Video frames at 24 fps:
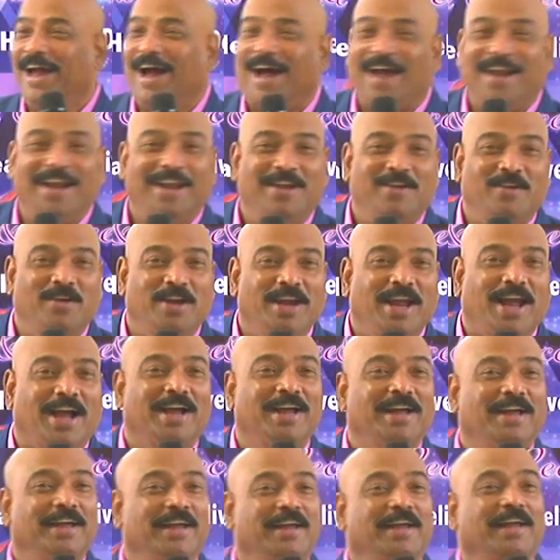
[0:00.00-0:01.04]
Hallelujah.
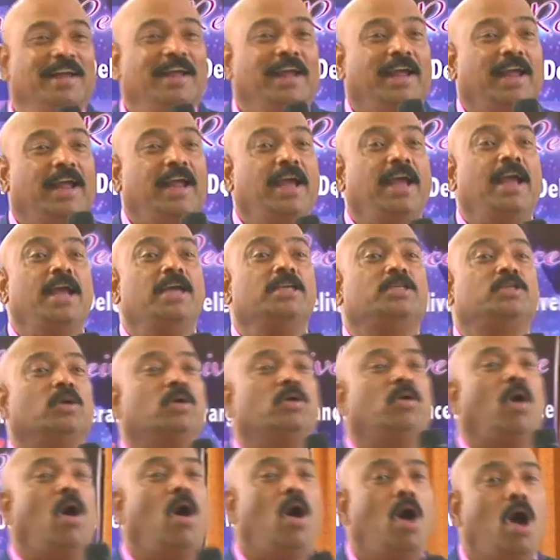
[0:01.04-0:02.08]
Hey, so
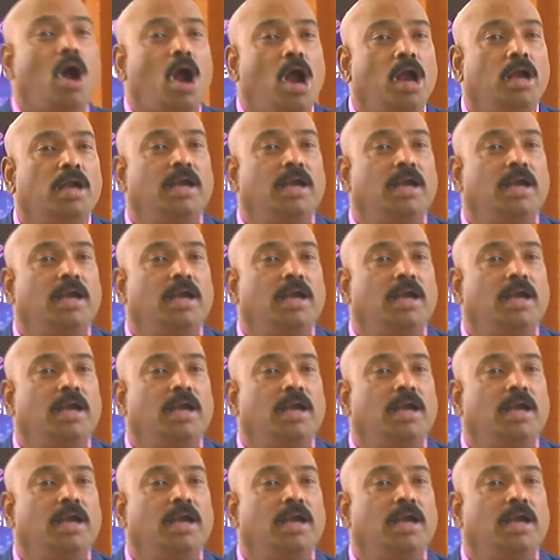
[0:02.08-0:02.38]
God